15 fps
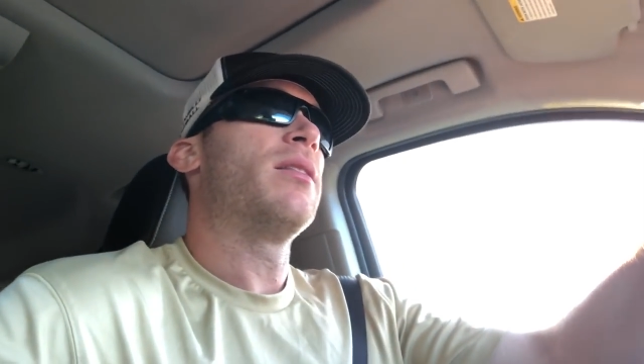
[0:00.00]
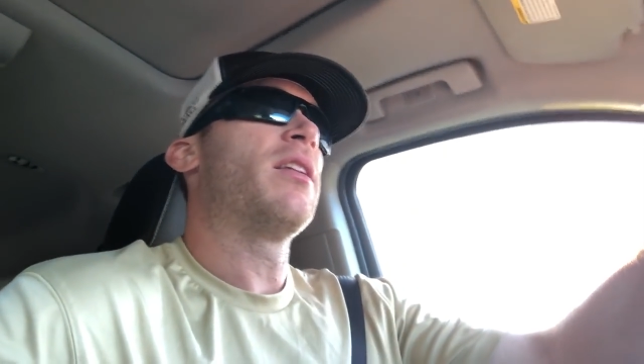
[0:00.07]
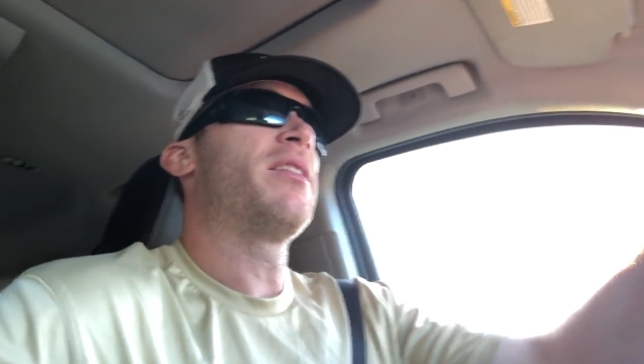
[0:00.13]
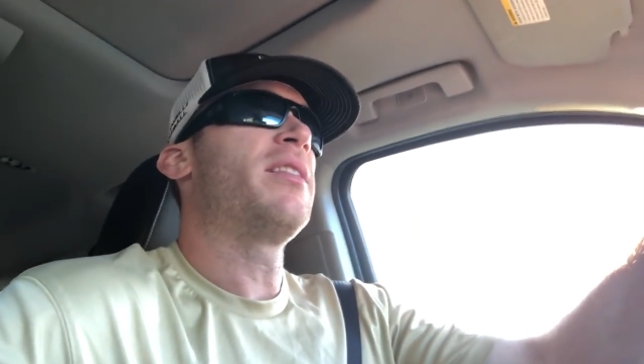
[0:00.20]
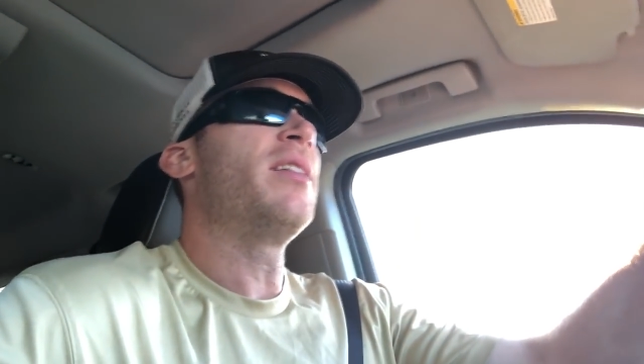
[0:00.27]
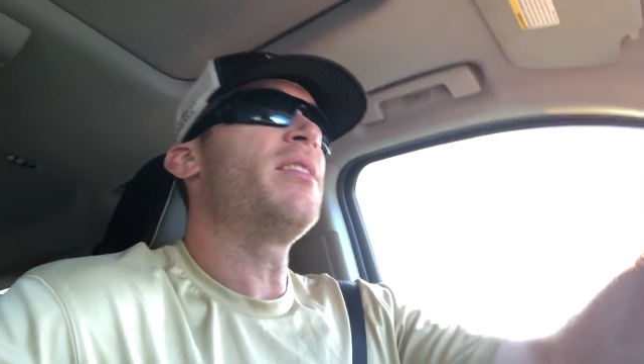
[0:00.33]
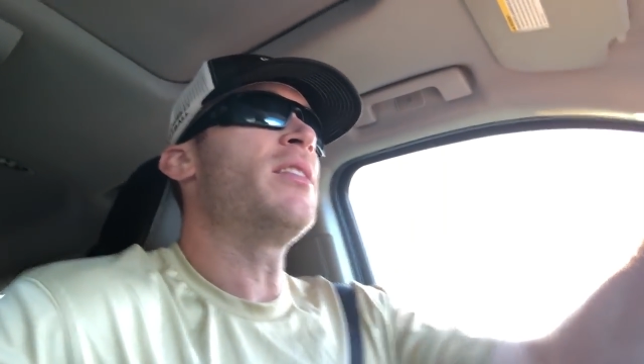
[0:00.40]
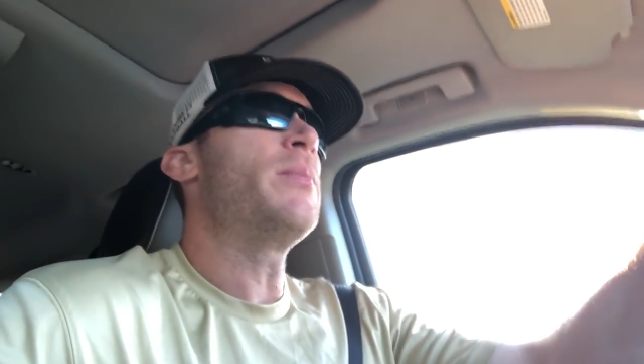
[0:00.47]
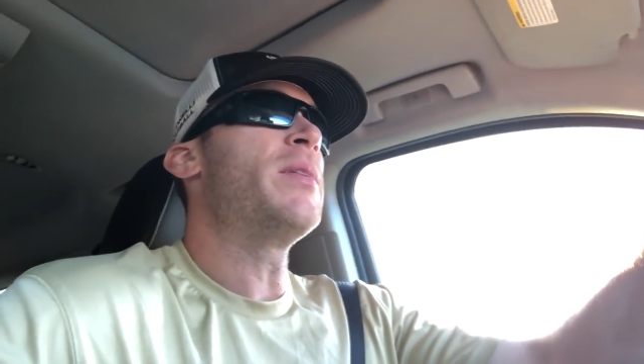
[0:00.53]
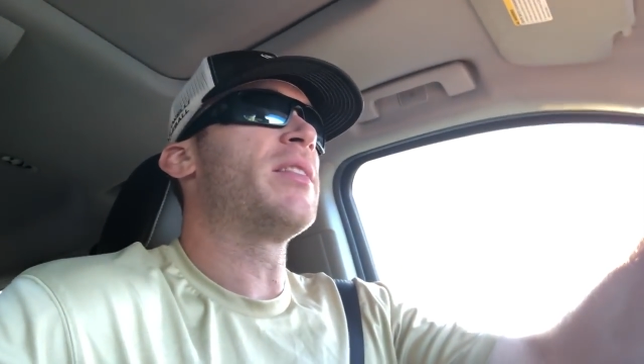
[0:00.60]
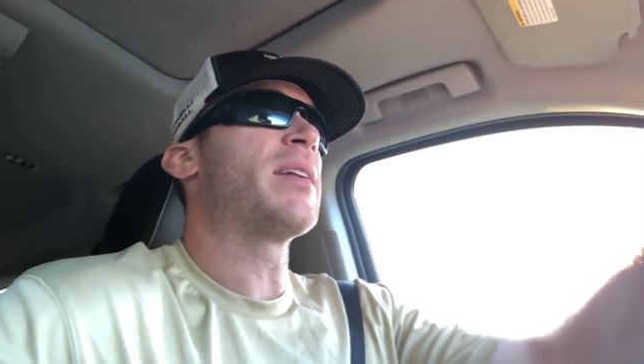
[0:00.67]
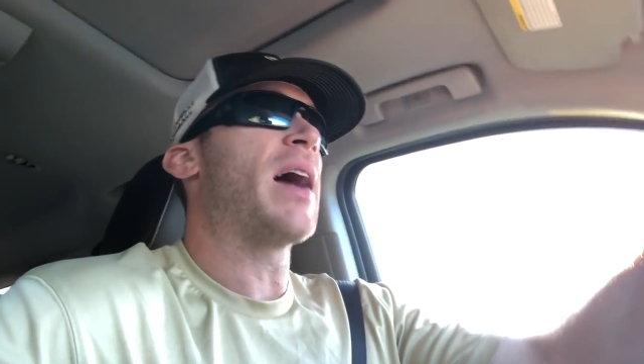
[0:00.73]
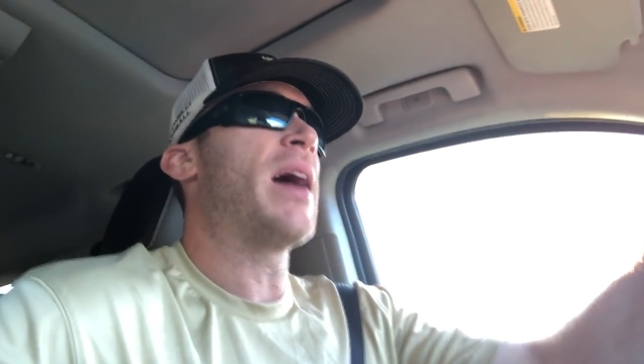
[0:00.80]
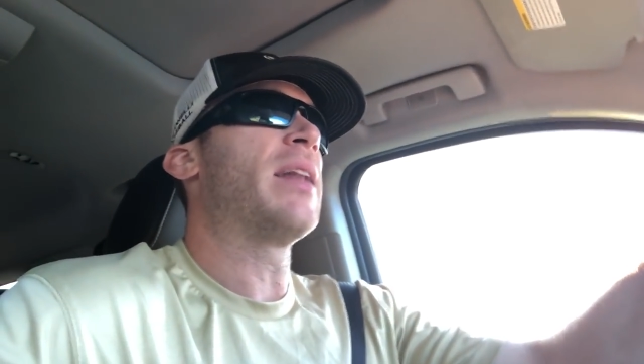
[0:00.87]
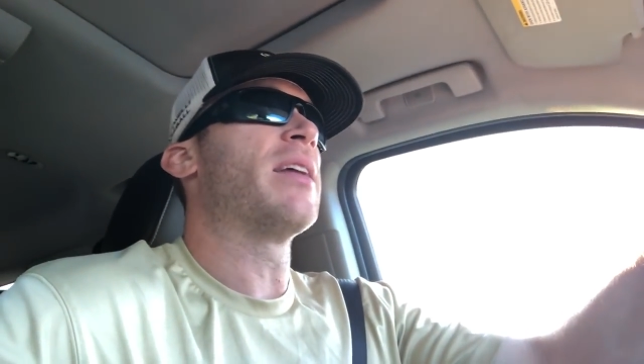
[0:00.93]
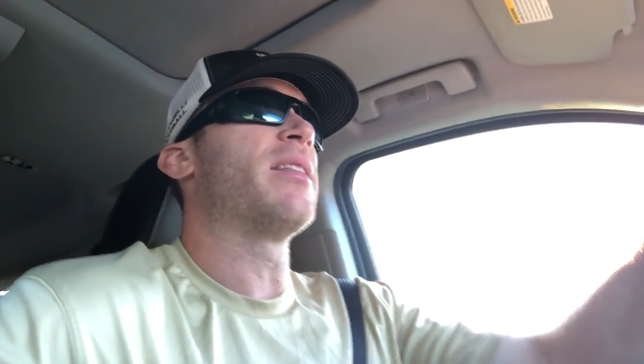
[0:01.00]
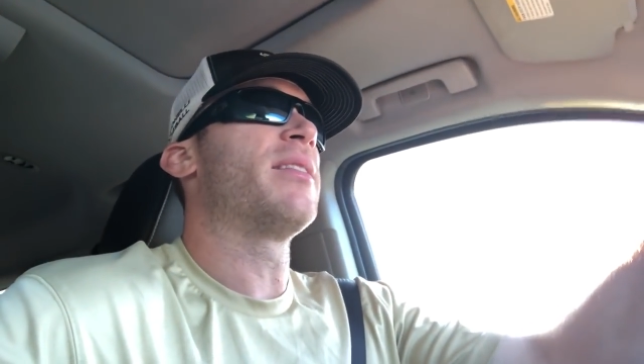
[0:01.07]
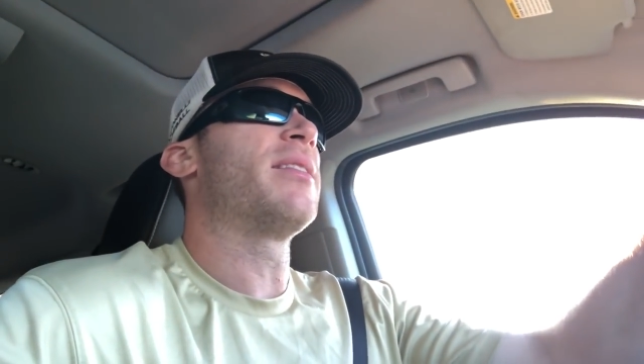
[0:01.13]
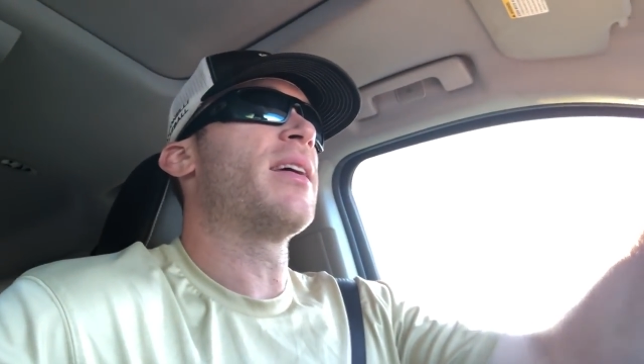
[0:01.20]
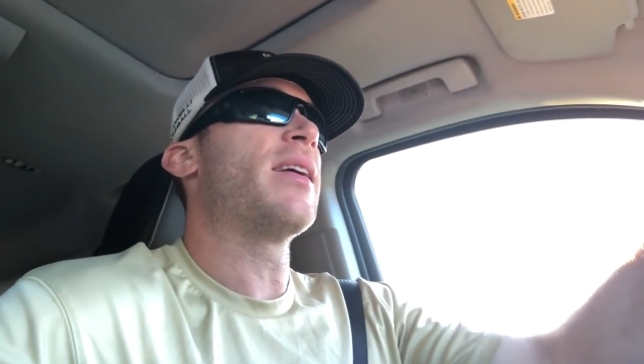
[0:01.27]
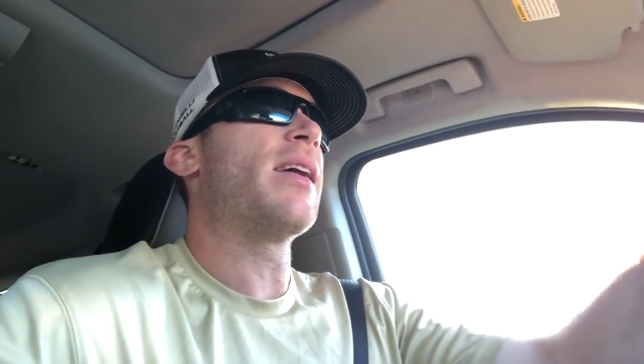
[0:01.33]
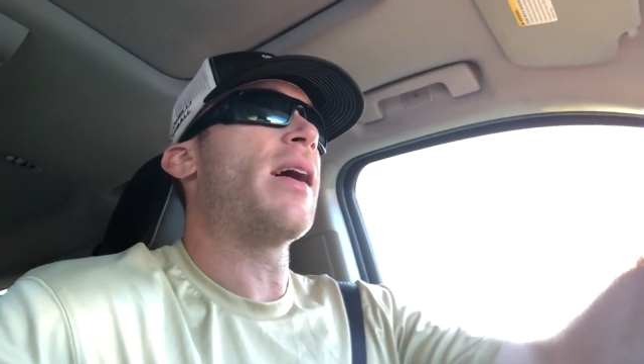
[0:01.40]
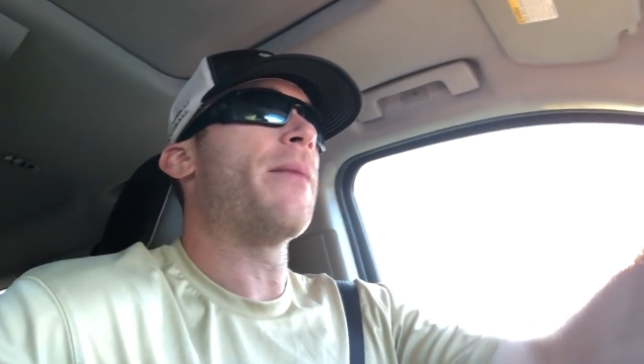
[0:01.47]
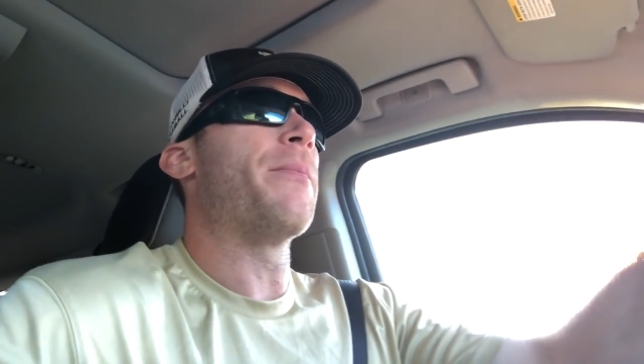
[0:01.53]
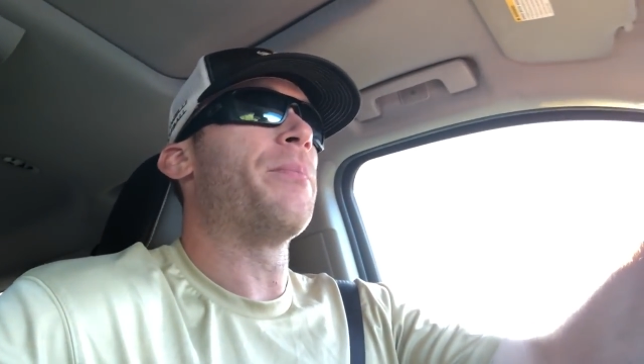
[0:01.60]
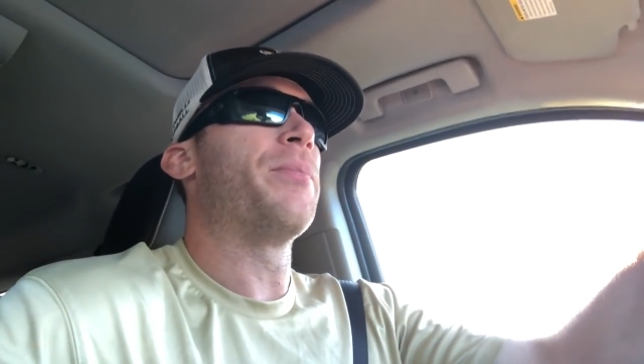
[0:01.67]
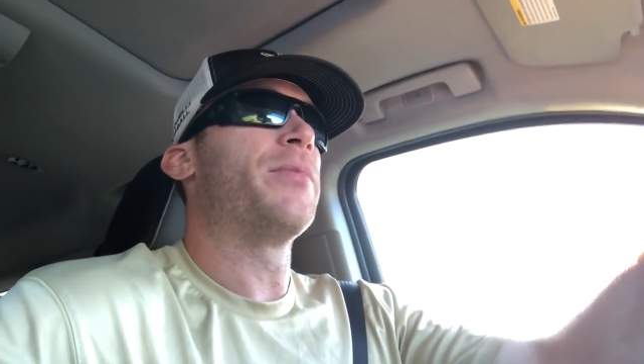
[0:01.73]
the system is kind of set up